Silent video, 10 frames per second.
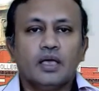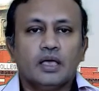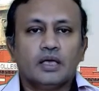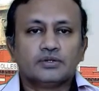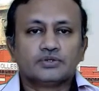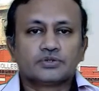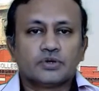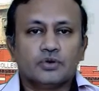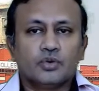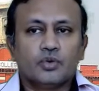
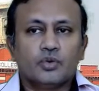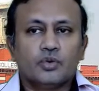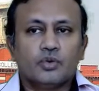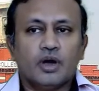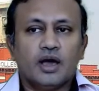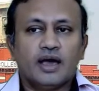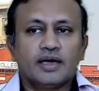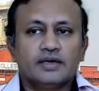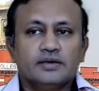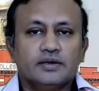So
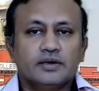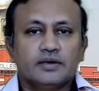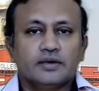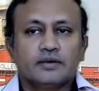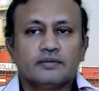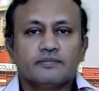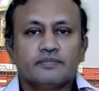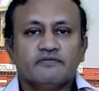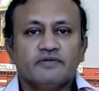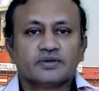I
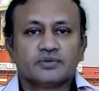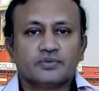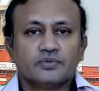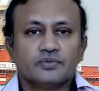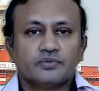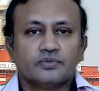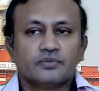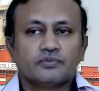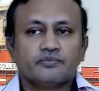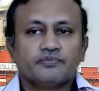went to
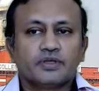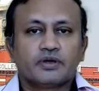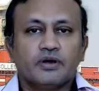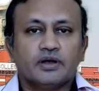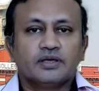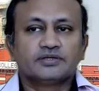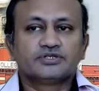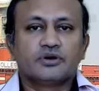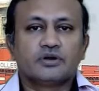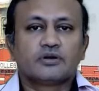a college
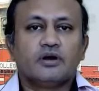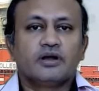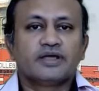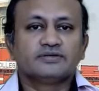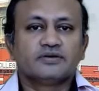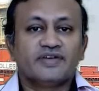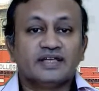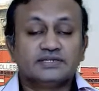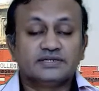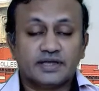called College of
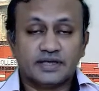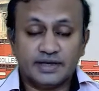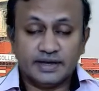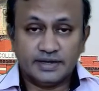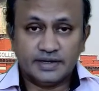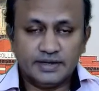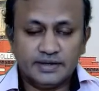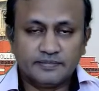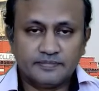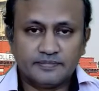Engineering Guindy.
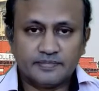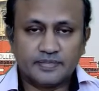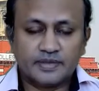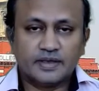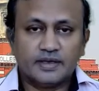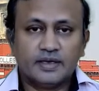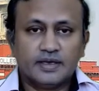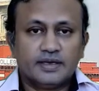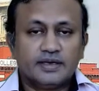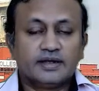
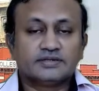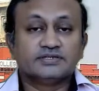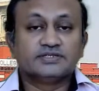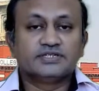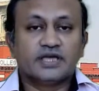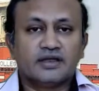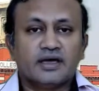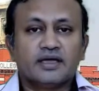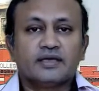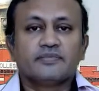It's in
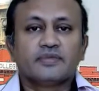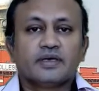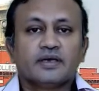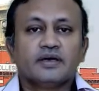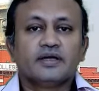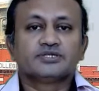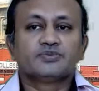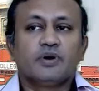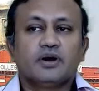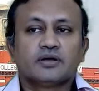Chennai. It's
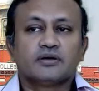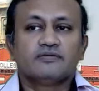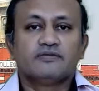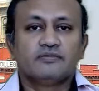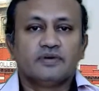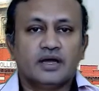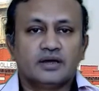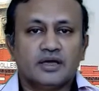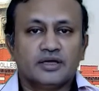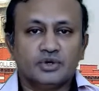part of
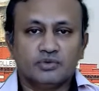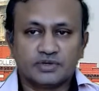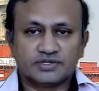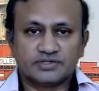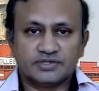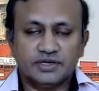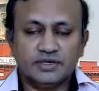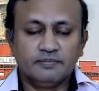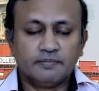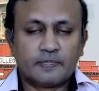Anna University,
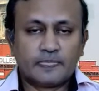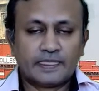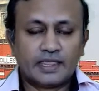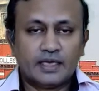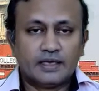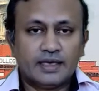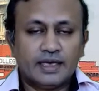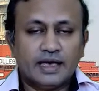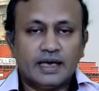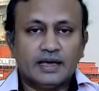
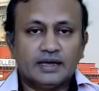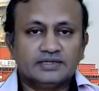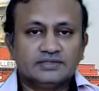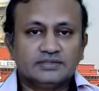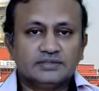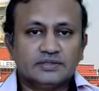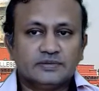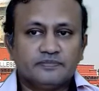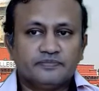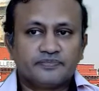and
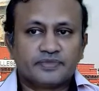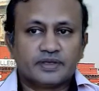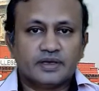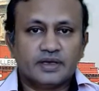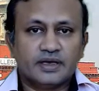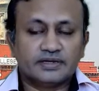it's the